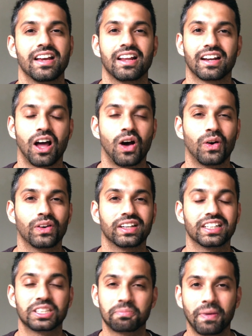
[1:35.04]
Now,
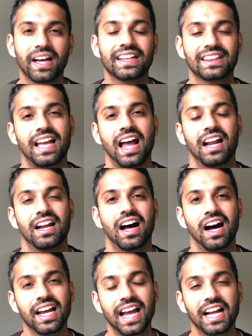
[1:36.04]
despite that,
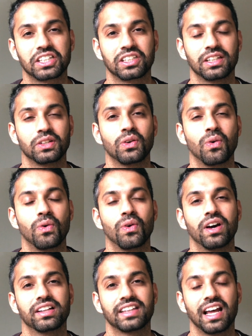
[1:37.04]
I actually
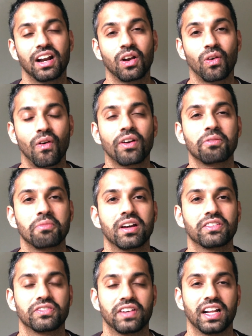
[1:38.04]
know that a lot of
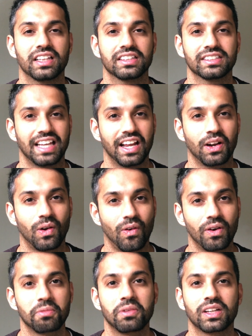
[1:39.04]
my friends and a
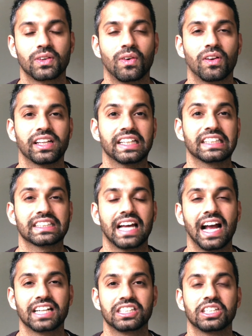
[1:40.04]
lot of my colleagues
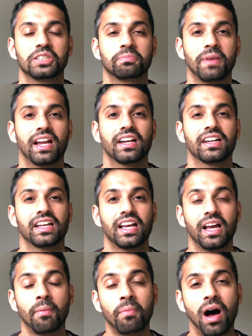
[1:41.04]
actually spend
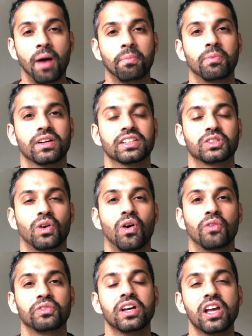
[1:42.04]
upwards
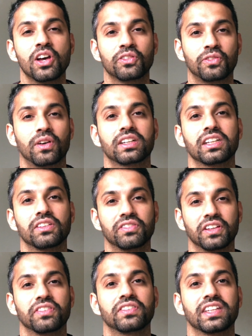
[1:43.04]
of 40,
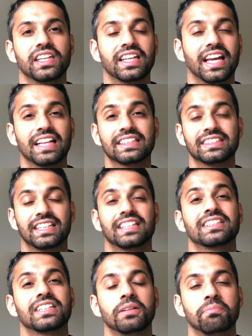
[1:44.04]
50 and
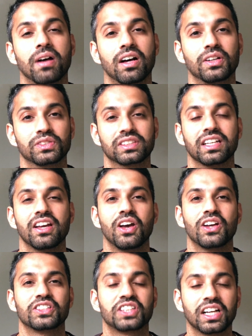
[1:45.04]
60 pounds
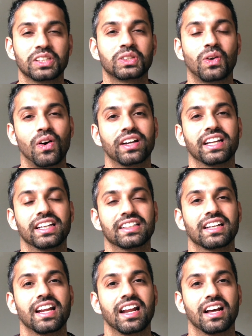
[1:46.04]
just on
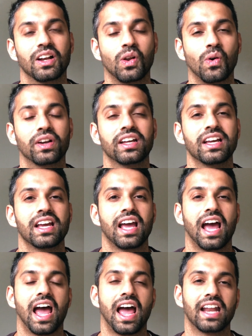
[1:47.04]
internet alone.
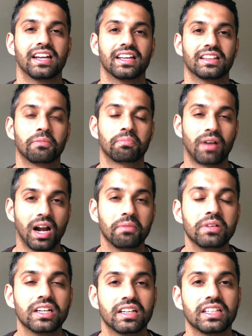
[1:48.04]
And the
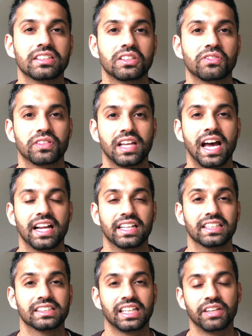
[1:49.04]
primary reason for that
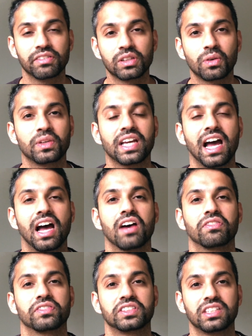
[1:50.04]
is, even though we
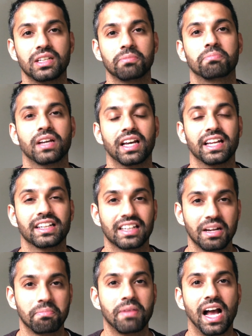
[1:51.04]
have cheap
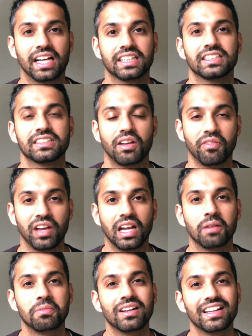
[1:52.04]
internet packages
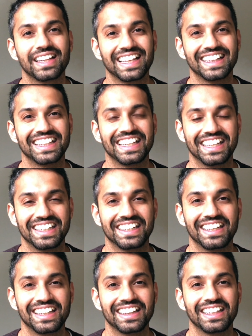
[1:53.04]
available in
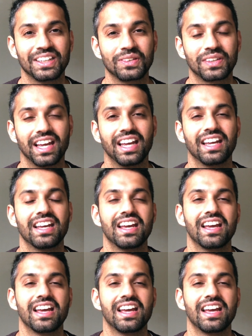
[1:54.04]
the UK,